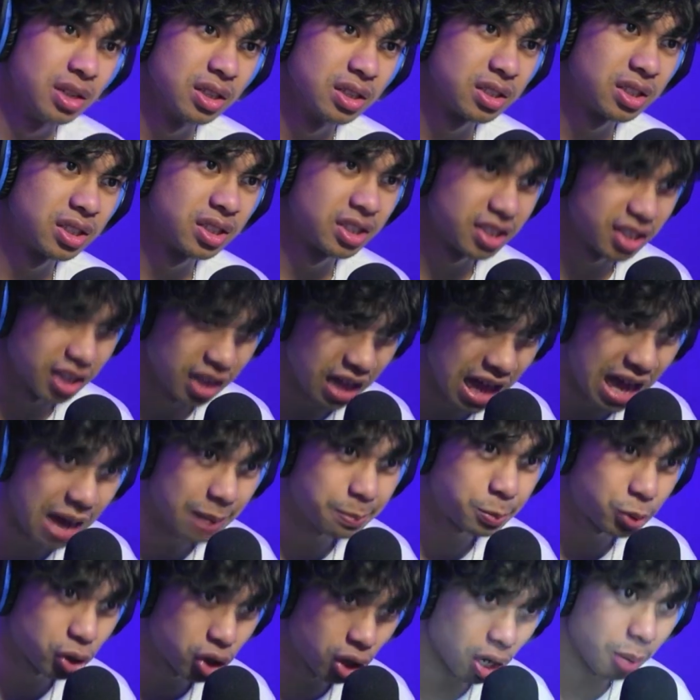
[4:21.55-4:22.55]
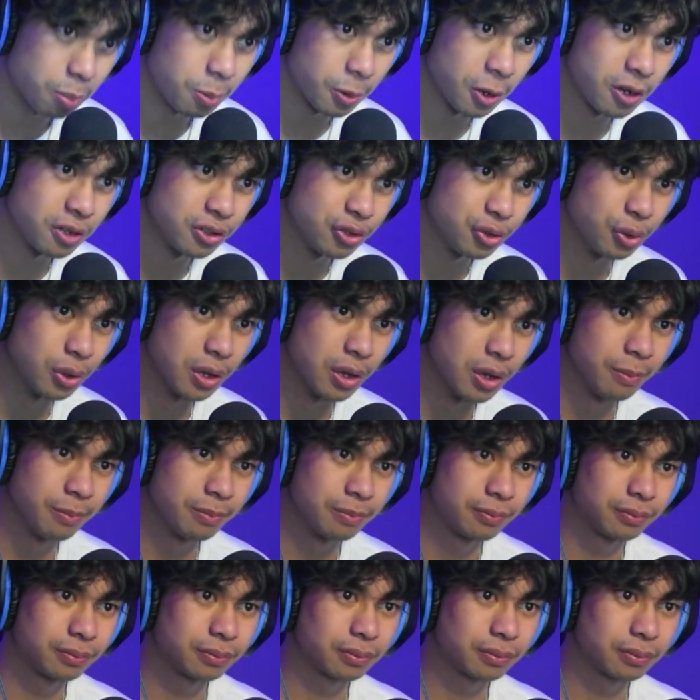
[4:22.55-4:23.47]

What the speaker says: Slap Chopper into it.